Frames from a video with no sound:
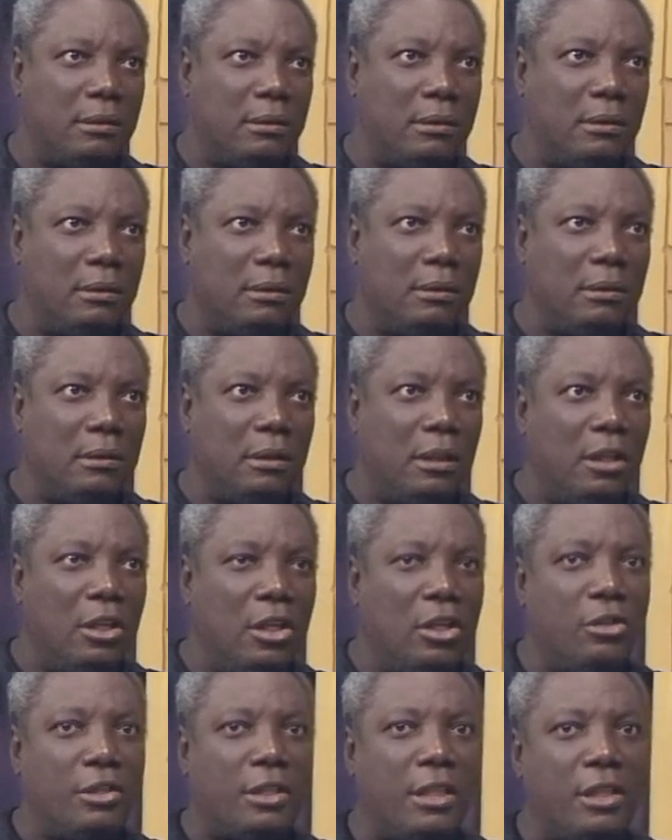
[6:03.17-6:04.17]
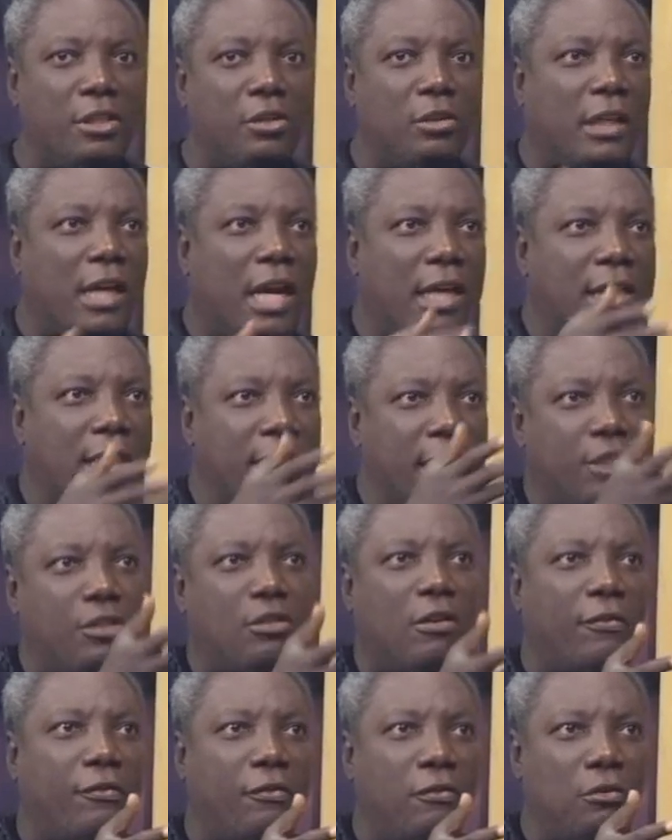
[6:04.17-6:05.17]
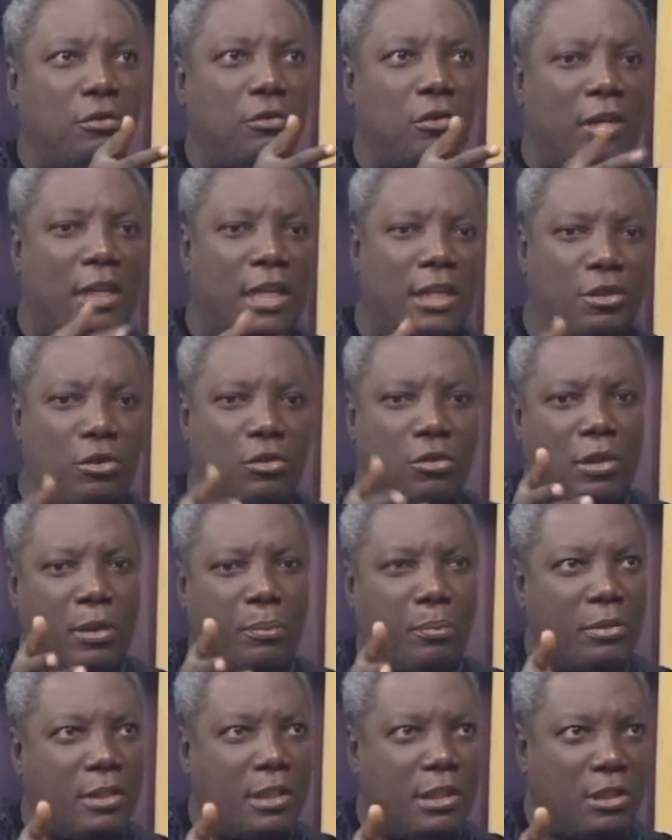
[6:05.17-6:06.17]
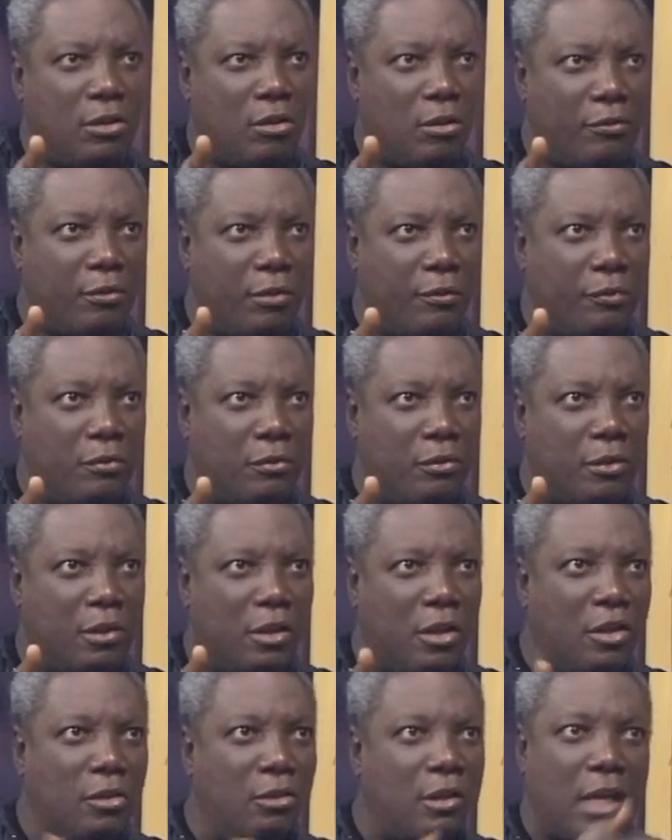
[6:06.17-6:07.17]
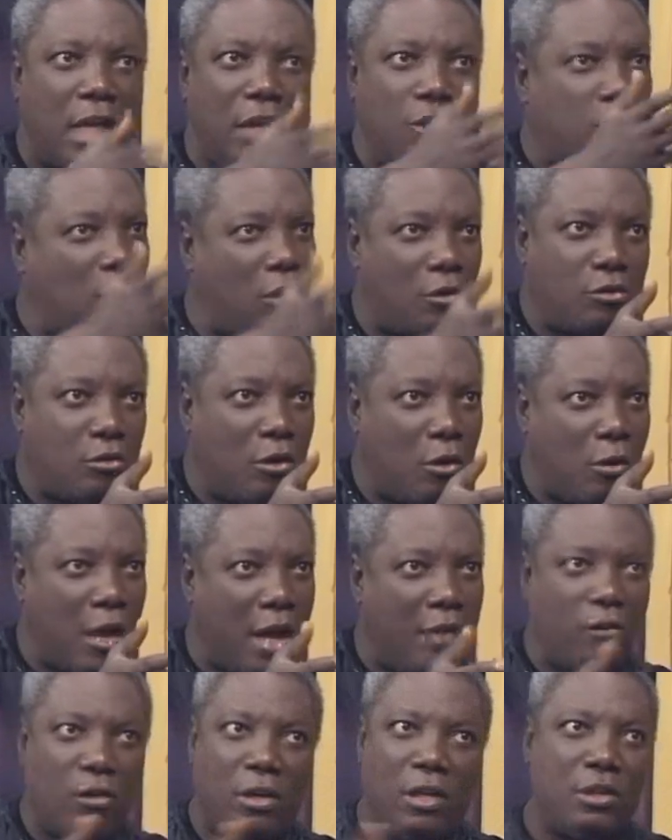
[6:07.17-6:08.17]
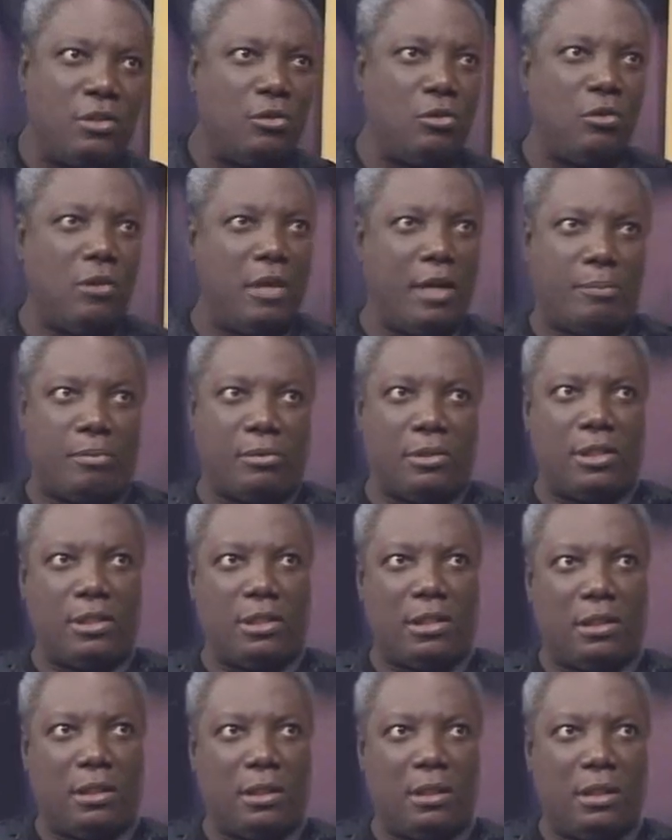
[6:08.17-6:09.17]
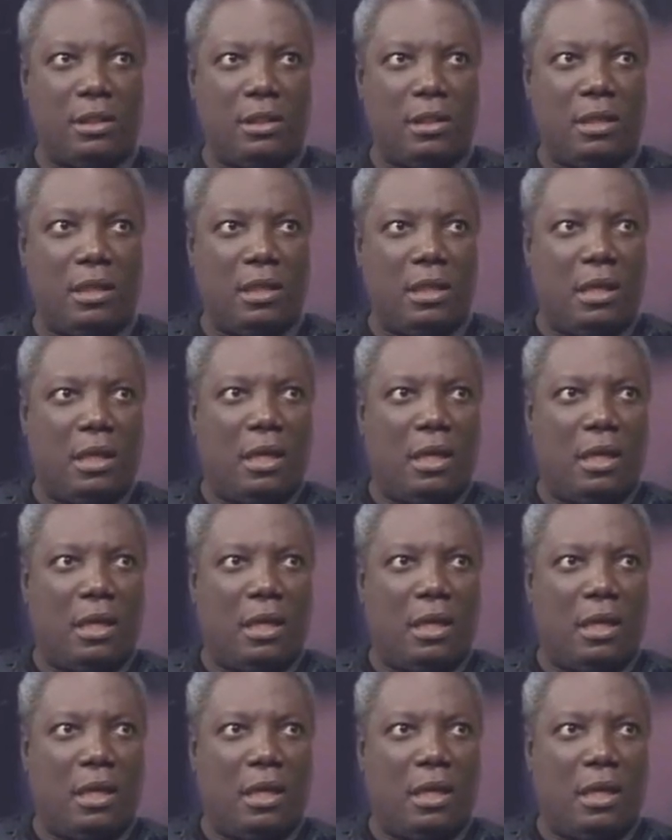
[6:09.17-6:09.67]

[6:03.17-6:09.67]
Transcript: You see, you can't eat your food unless you know the position of your food. You can't talk to your wife unless you know her position.